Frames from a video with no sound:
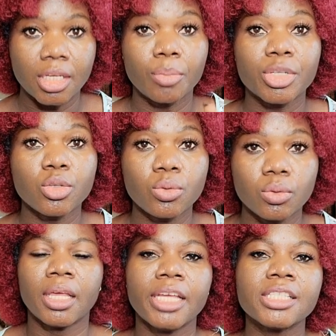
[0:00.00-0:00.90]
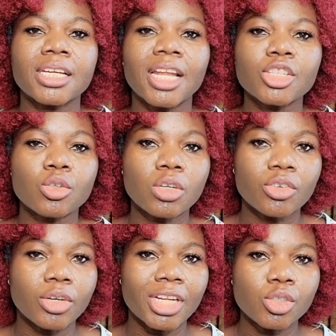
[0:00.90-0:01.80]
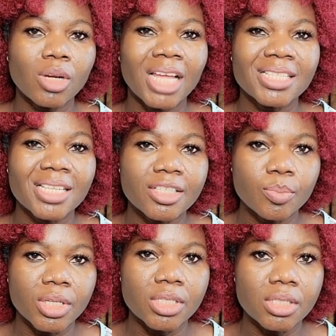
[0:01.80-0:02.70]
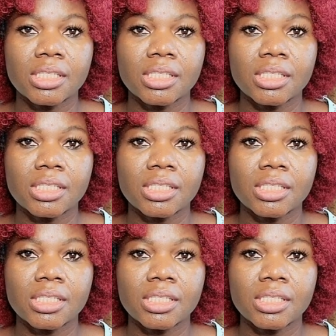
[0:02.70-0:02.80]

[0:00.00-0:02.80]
Number 2, International Credential Assessment